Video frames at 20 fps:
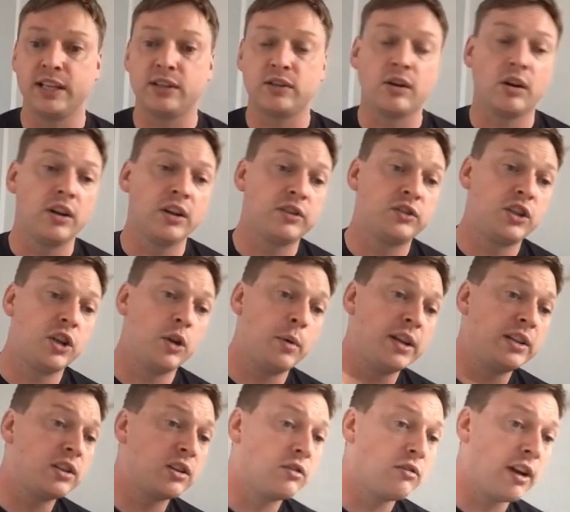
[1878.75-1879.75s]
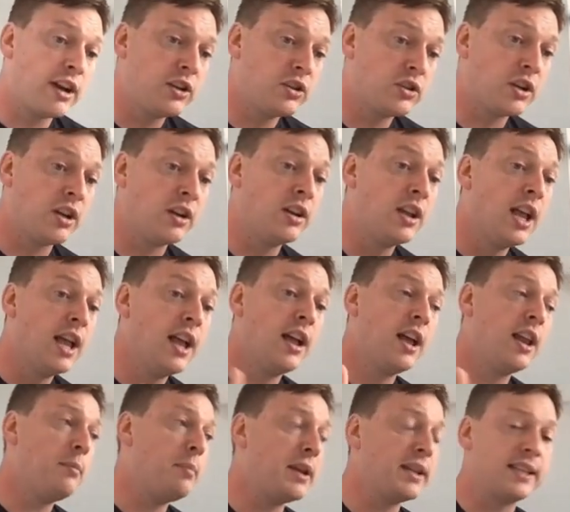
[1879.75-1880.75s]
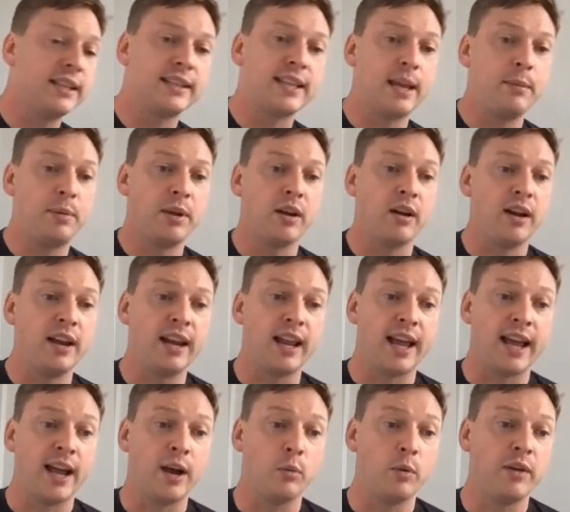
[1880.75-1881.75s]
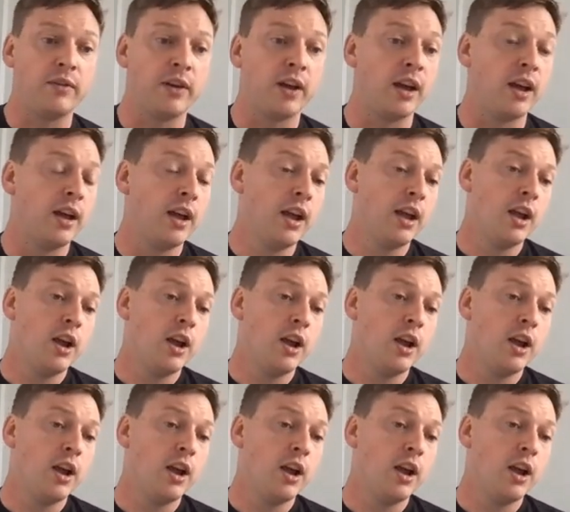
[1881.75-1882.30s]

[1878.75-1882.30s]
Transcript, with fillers: It's got to do integration at a business API layer with a